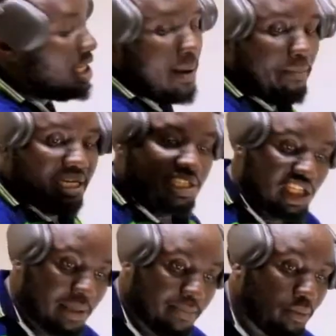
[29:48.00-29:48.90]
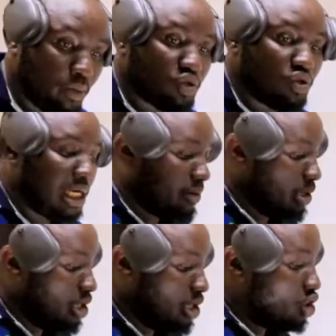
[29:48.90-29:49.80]
partnership. I will
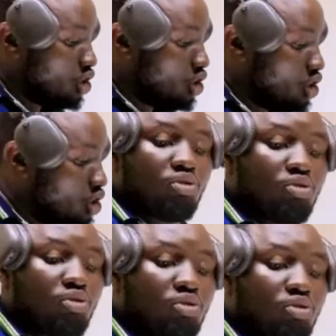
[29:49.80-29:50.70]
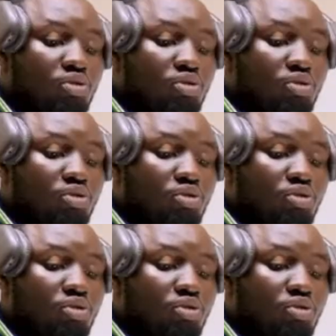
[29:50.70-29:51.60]
also be doing that question.
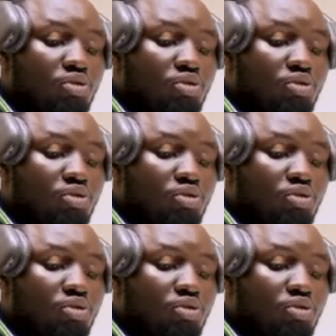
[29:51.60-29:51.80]
So